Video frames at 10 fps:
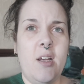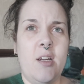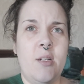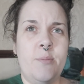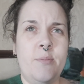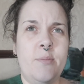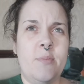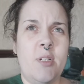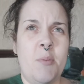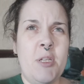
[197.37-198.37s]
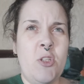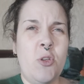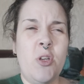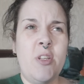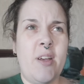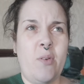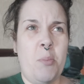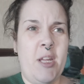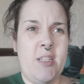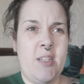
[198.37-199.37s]
I mean, you could have a
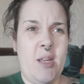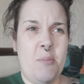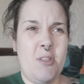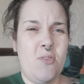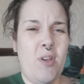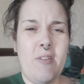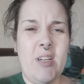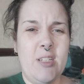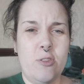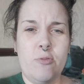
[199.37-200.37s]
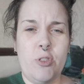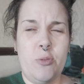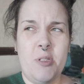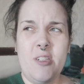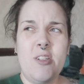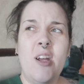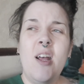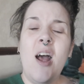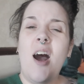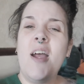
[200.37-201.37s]
bed in there, but there's very little room, and
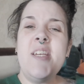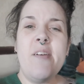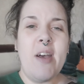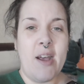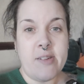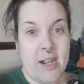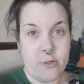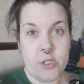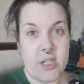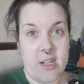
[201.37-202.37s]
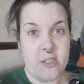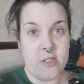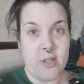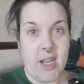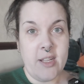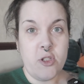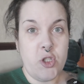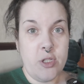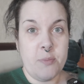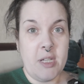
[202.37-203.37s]
I never have house guests, okay? It's
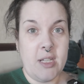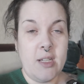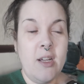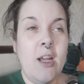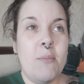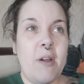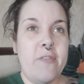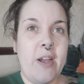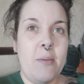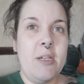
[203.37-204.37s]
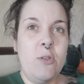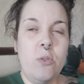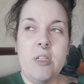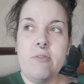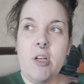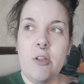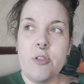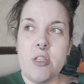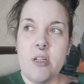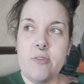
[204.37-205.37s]
just me. My family all live
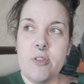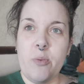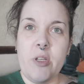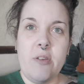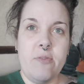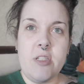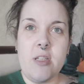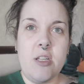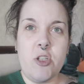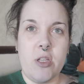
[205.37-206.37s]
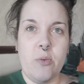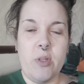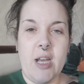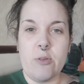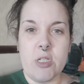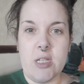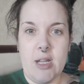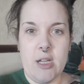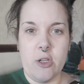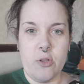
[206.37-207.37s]
close enough that we can visit each other without
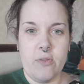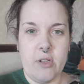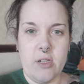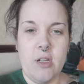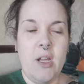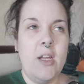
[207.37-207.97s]
staying over.